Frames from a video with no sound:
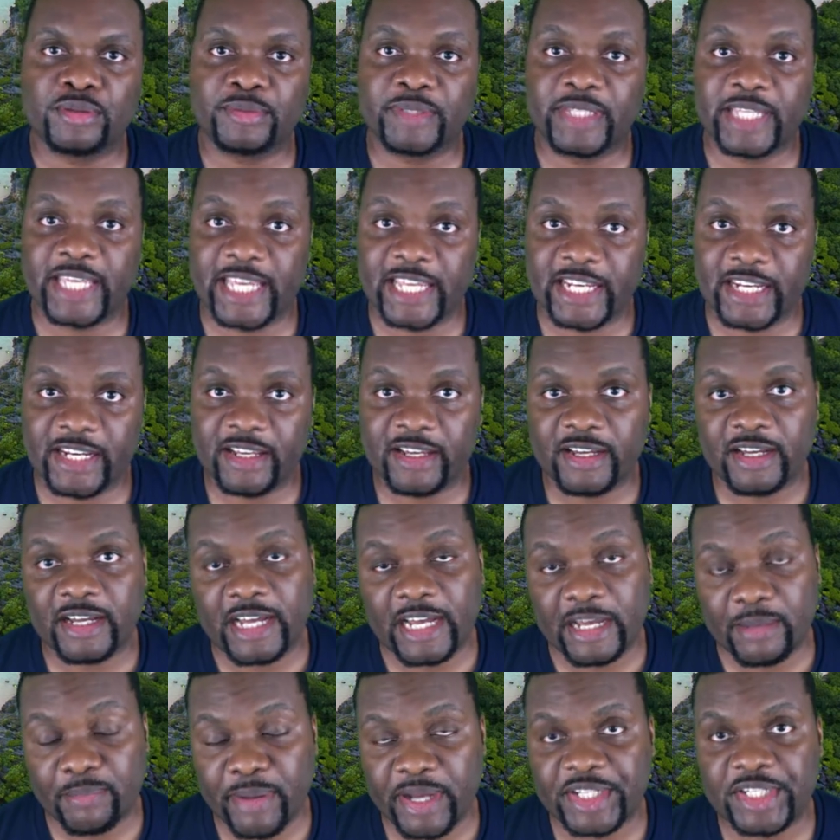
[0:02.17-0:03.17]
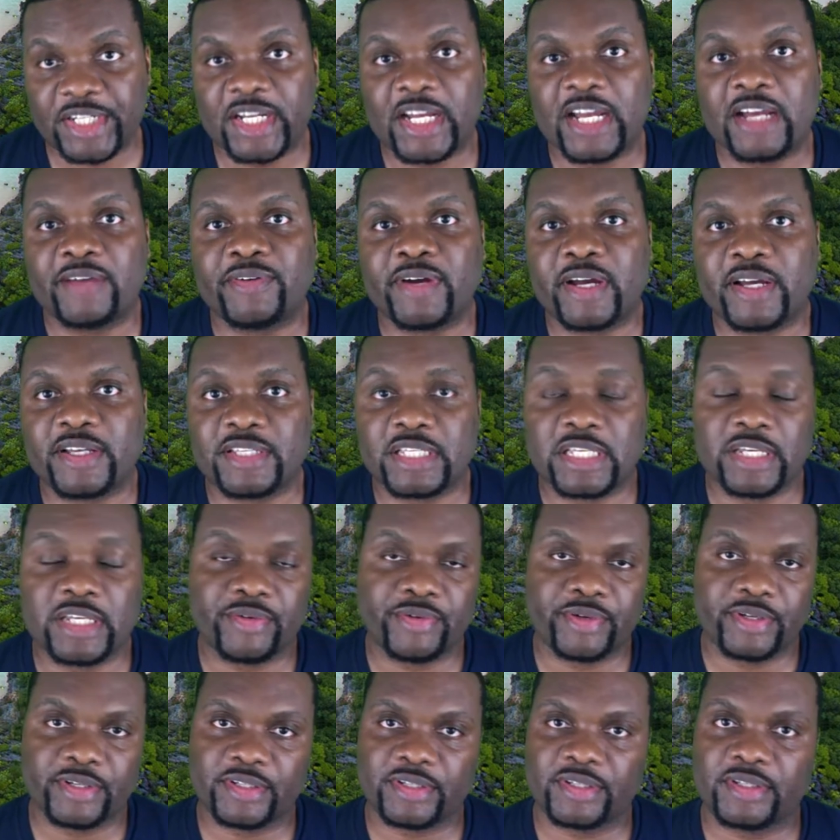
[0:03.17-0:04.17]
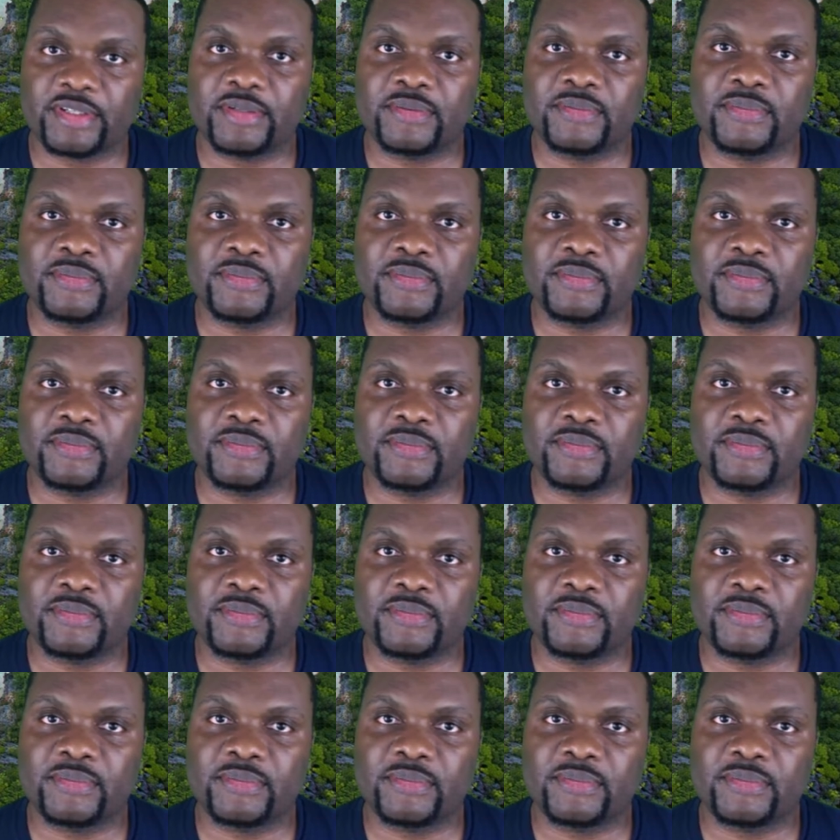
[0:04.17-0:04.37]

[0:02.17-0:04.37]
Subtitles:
in the Apache Kafka series.